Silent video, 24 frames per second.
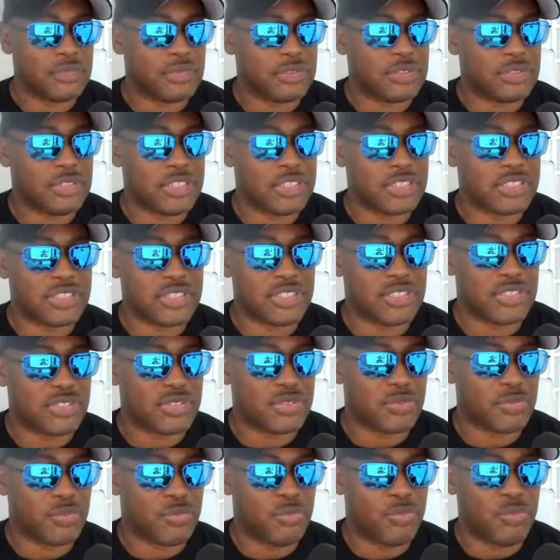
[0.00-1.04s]
This
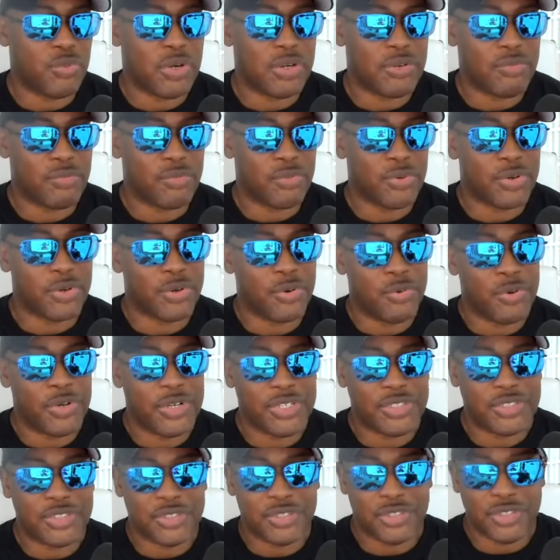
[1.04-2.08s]
is what we're
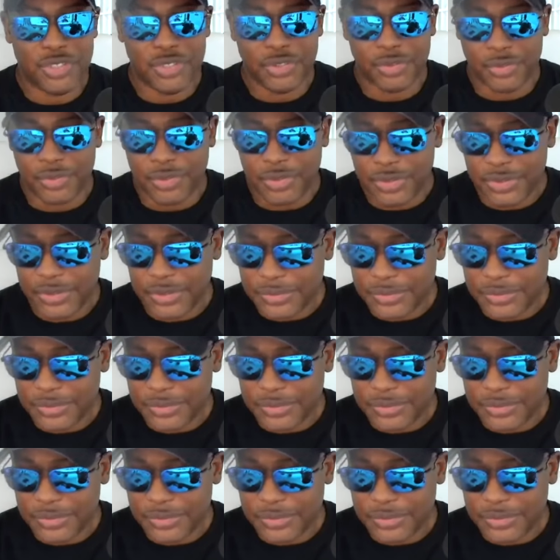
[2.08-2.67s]
going to do.